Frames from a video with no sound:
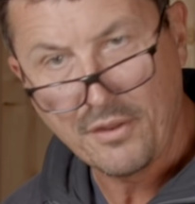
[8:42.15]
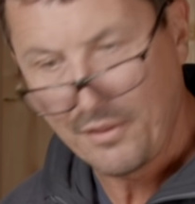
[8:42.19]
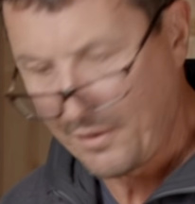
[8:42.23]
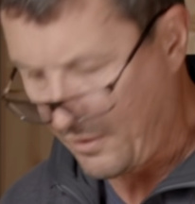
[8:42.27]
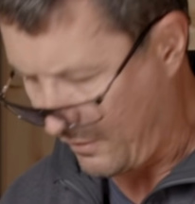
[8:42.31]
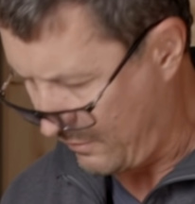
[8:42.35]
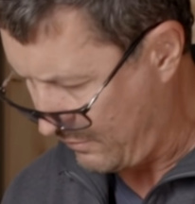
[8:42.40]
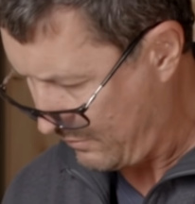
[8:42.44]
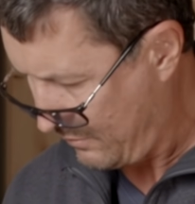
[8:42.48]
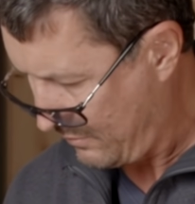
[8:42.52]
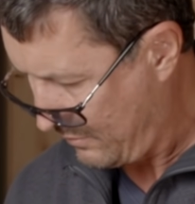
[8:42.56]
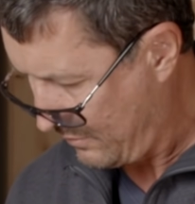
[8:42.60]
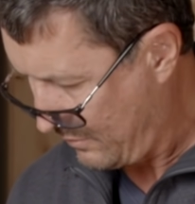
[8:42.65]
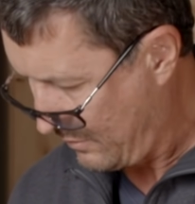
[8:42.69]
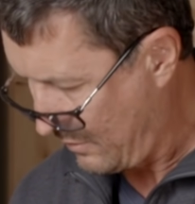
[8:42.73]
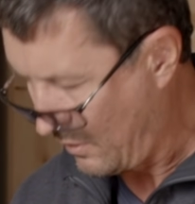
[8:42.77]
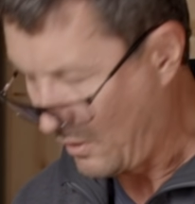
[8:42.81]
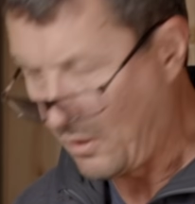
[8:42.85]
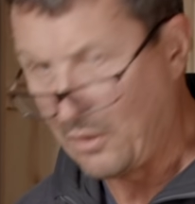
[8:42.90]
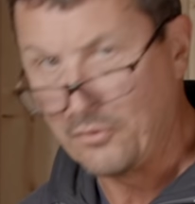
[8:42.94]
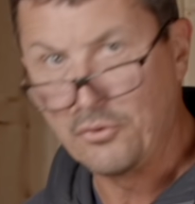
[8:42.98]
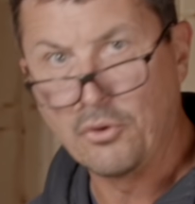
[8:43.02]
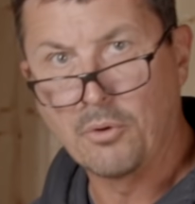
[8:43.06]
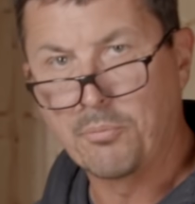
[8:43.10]
in there,
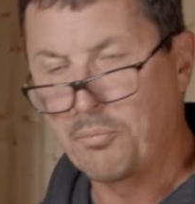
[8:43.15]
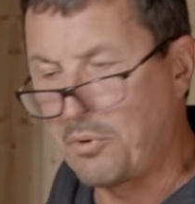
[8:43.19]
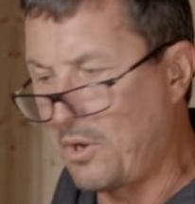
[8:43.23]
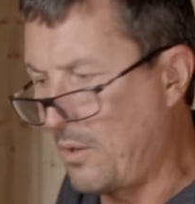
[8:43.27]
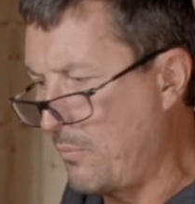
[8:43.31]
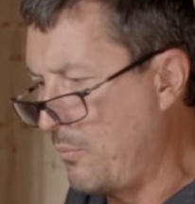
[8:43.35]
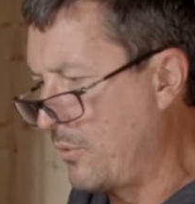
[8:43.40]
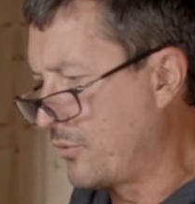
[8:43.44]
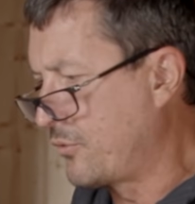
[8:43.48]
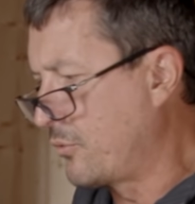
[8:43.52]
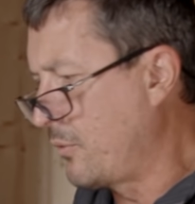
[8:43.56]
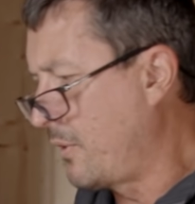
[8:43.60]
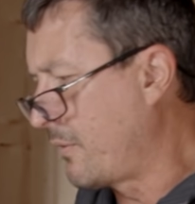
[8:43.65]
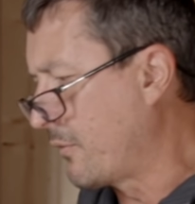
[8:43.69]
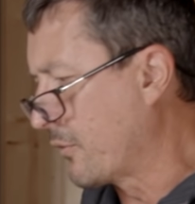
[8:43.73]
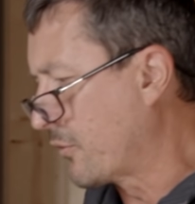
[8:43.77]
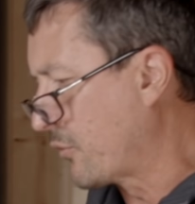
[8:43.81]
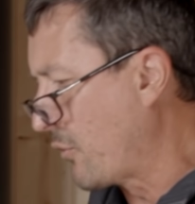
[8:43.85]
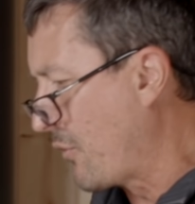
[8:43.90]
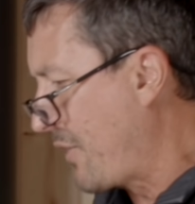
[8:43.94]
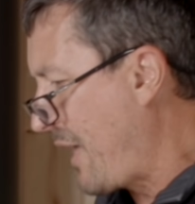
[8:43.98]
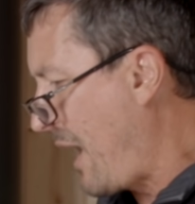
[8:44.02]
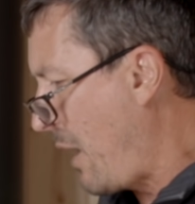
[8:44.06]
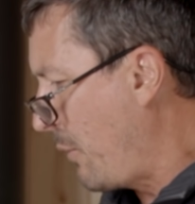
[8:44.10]
uh, no problem whatsoever.
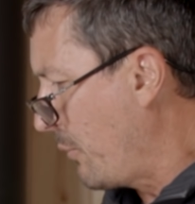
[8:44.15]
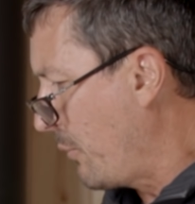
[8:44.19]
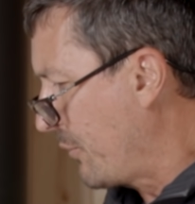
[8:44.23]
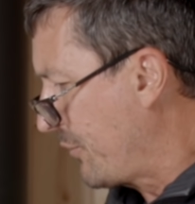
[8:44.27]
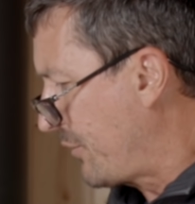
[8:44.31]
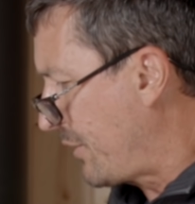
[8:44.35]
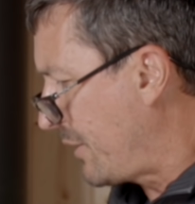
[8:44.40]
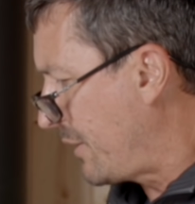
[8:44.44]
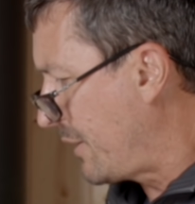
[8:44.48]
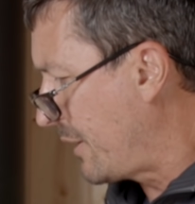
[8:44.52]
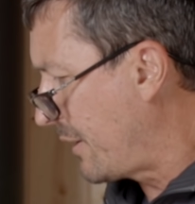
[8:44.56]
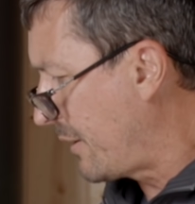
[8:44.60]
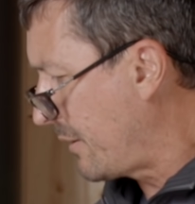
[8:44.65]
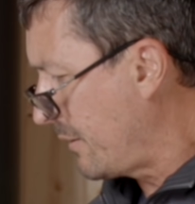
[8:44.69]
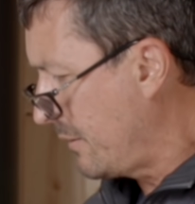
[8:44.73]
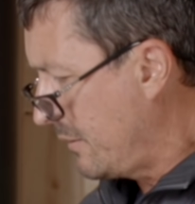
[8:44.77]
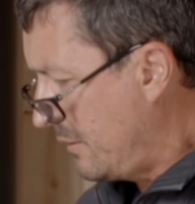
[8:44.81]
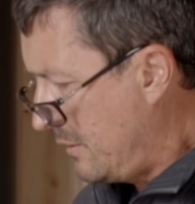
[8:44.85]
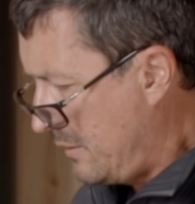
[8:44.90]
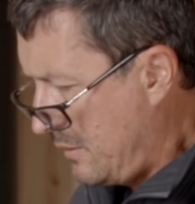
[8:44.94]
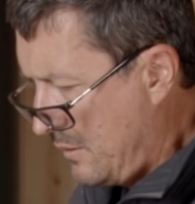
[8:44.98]
So that was in there,